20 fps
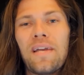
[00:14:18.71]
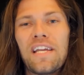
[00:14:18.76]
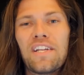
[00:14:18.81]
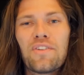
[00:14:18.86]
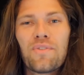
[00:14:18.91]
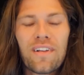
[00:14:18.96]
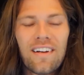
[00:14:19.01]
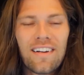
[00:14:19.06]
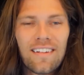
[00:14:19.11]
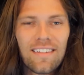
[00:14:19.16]

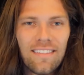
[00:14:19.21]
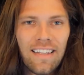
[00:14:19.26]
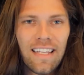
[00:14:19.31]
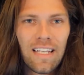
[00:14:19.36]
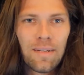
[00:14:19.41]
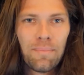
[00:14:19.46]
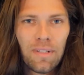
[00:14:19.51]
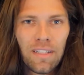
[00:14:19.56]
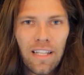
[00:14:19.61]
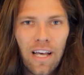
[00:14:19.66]
Patreon
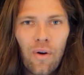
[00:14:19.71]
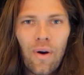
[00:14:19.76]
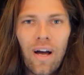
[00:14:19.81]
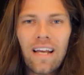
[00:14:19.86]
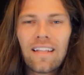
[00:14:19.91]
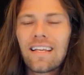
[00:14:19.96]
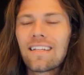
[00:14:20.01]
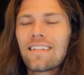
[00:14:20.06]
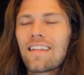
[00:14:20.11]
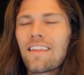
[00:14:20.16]
link below.
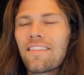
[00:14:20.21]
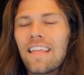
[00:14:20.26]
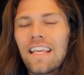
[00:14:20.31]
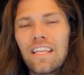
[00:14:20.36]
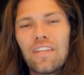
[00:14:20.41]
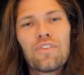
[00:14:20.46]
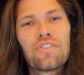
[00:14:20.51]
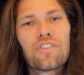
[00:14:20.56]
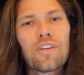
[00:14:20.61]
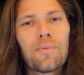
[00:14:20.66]
I'd like to
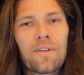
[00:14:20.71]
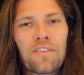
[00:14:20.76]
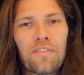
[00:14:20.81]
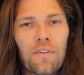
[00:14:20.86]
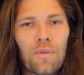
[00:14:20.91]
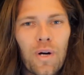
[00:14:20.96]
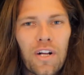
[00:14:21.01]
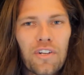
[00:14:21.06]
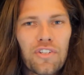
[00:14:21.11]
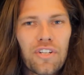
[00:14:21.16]
thank you so much
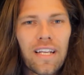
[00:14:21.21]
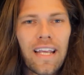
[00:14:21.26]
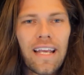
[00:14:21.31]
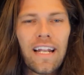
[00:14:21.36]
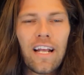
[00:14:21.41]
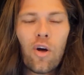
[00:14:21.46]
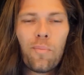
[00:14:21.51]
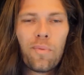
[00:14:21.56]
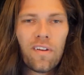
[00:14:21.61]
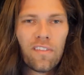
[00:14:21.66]
for watching,
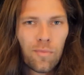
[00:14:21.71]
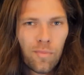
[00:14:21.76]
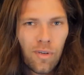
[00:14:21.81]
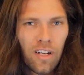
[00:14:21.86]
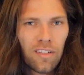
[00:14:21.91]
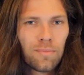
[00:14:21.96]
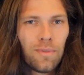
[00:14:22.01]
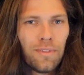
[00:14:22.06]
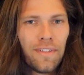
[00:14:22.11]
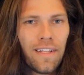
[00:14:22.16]
and I hope you have a
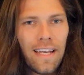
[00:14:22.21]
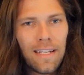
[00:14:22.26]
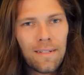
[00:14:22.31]
profitable day.